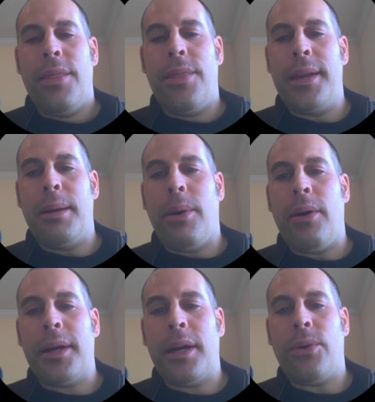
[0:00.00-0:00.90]
Then the
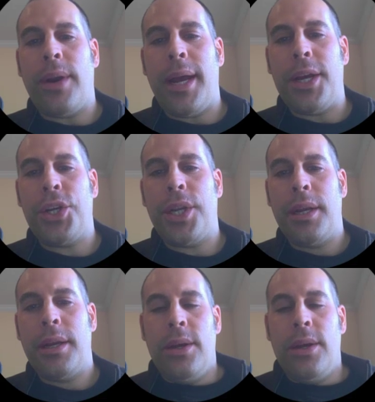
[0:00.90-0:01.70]
market crashed.